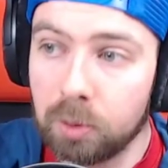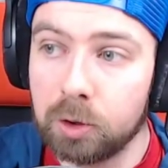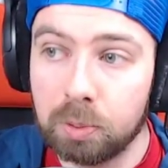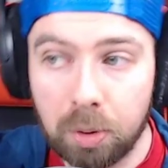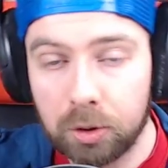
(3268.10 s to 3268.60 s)

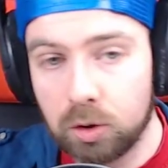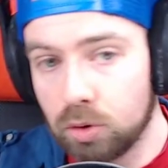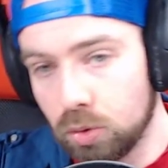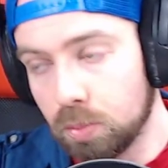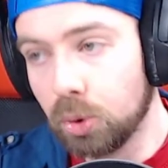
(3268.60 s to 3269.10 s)

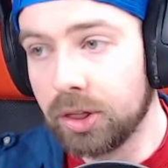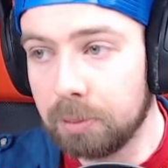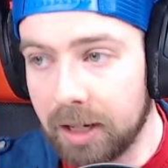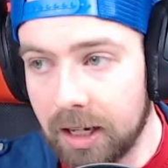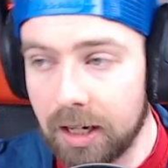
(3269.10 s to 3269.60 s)
use Uber in the
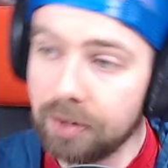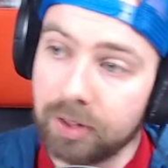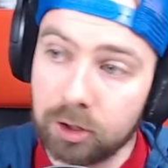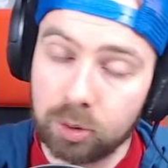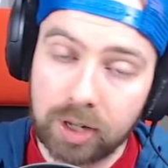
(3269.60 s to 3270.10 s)
beginning and
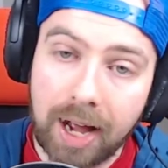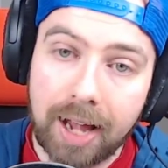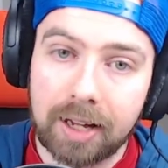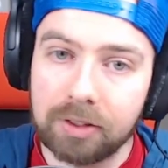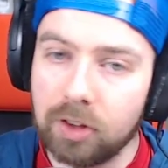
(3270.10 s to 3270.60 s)
then you die,
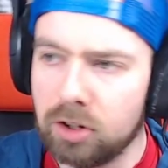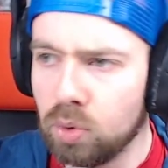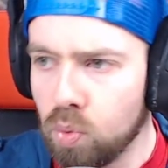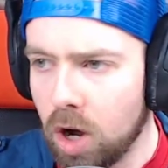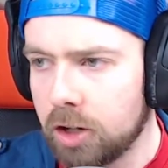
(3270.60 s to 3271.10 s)
and then you
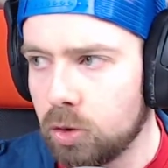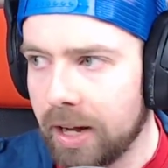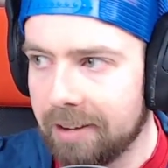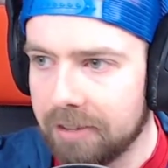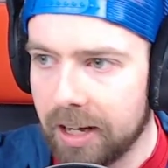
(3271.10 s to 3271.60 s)
want to
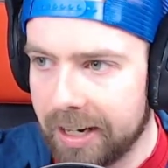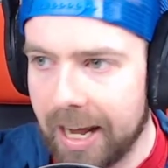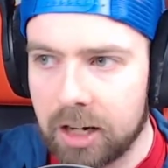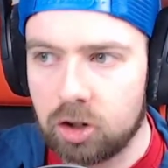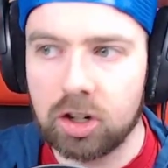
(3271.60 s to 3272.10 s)
have an
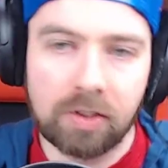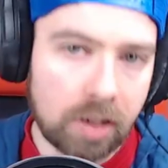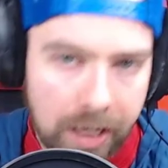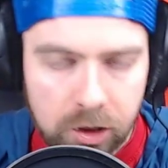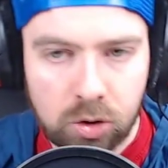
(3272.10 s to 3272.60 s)
edge in the
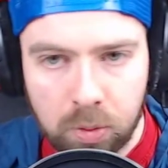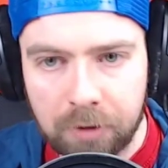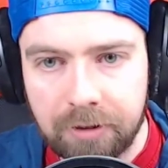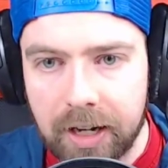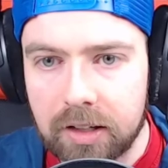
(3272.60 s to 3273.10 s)
next Uber
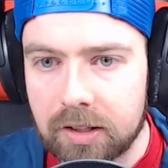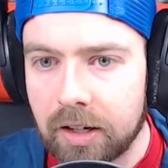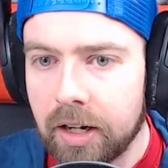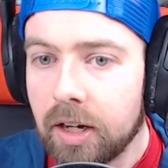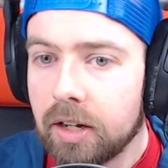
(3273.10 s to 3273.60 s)
fight,
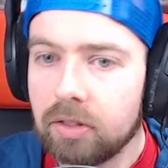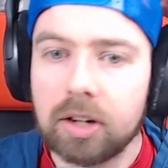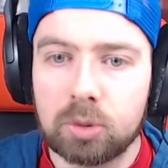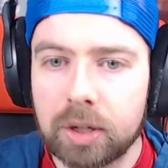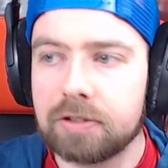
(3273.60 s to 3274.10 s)

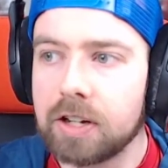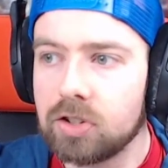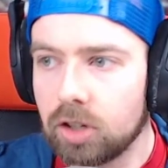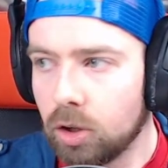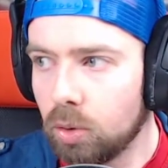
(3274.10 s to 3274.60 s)
then Quick Fix
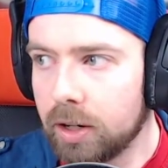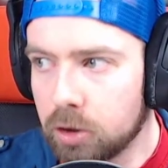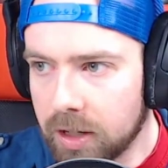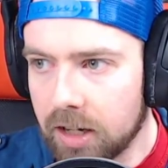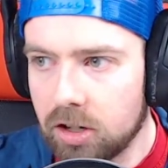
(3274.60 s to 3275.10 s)
is a good way to
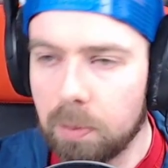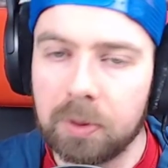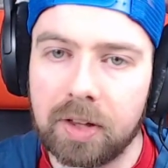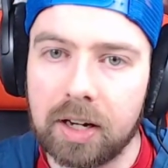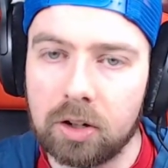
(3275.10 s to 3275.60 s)
catch up
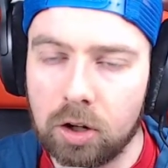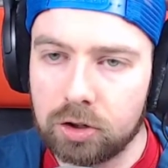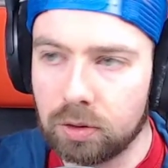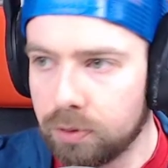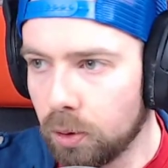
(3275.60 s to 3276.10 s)
with that. And
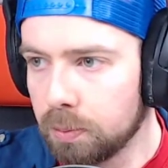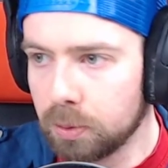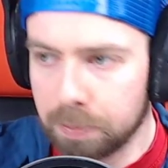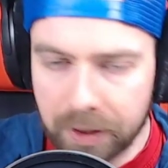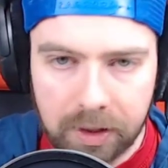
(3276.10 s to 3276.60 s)
also for
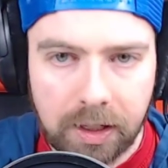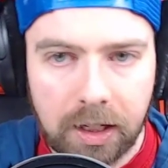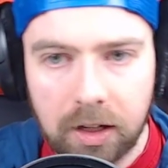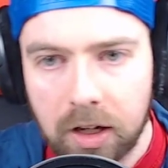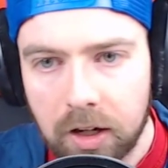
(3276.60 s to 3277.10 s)

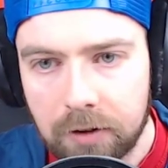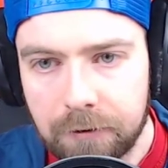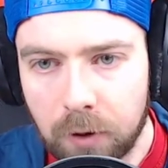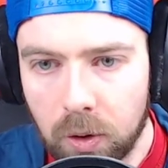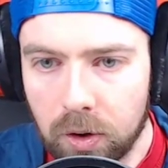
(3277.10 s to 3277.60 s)
mobility,
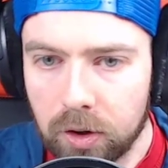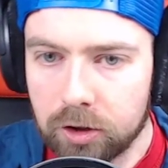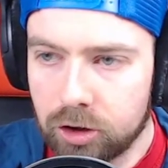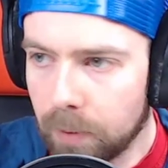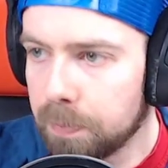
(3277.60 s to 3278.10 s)
for
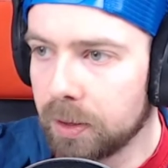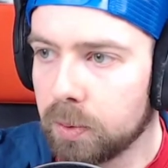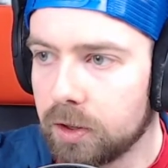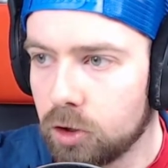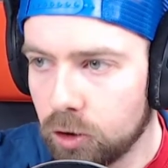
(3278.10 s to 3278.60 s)
jumping
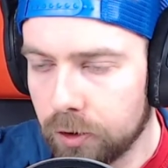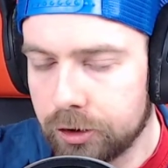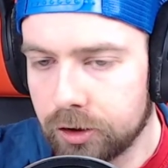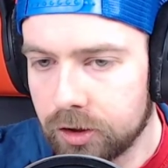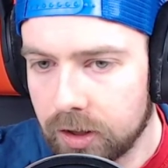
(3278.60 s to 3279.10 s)
with
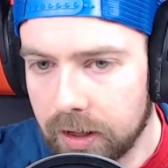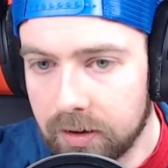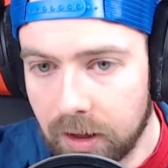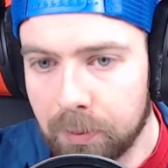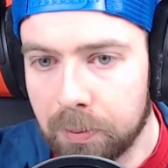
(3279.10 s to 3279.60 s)
soldiers and
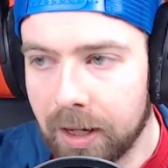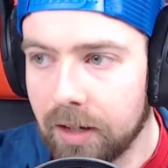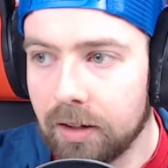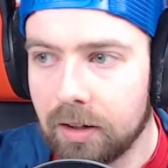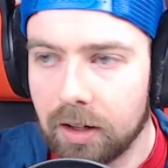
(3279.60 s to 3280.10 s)
demo
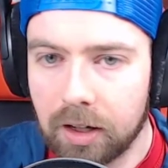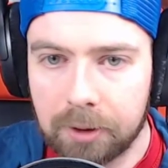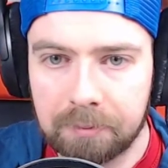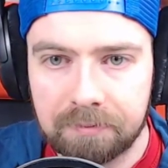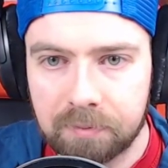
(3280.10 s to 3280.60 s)
men,
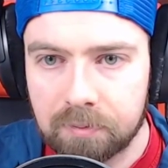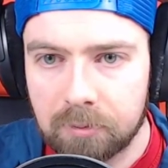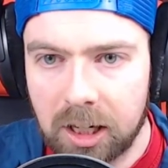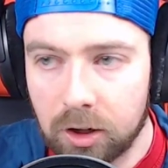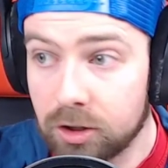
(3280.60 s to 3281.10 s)

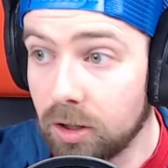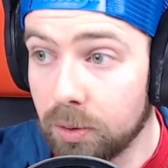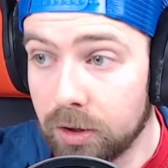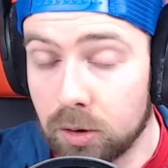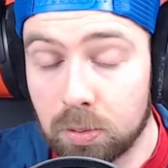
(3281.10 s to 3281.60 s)
and also
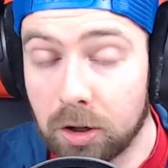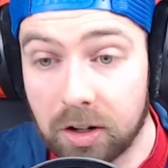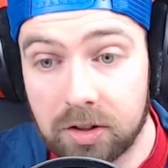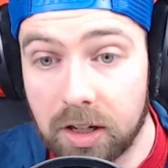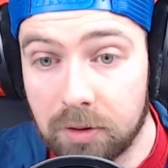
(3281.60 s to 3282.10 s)
the Uber
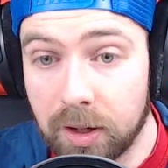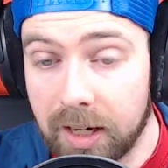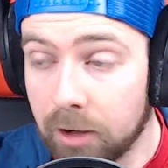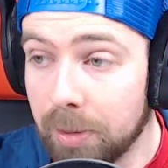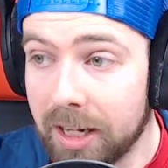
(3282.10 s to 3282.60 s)
doesn't give you any
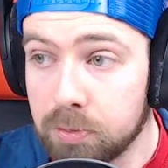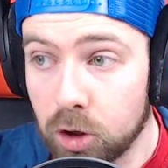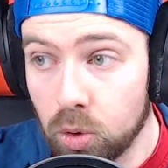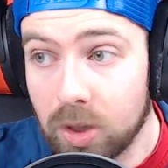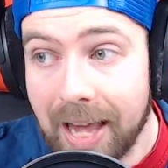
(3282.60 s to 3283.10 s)
air blast,
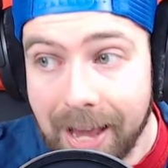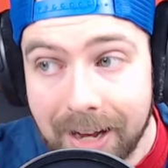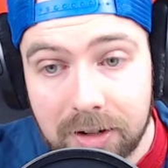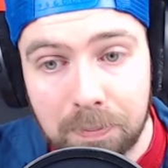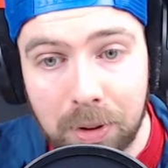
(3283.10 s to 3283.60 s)
but you
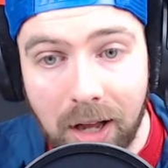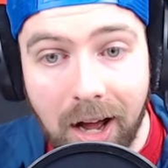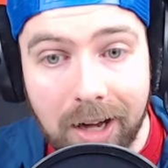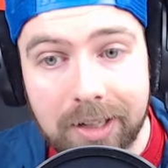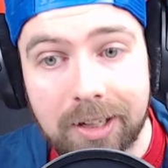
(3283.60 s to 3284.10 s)
can't
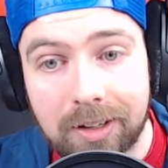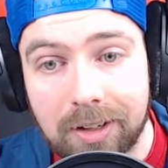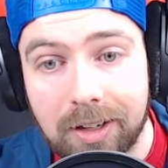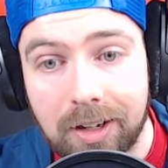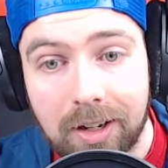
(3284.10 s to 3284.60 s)
block
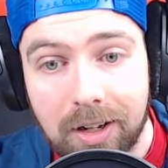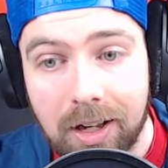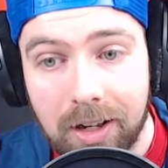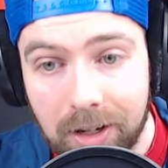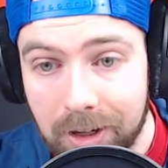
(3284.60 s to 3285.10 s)

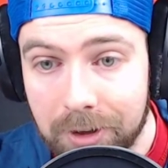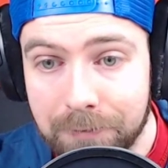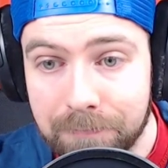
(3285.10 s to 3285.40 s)
a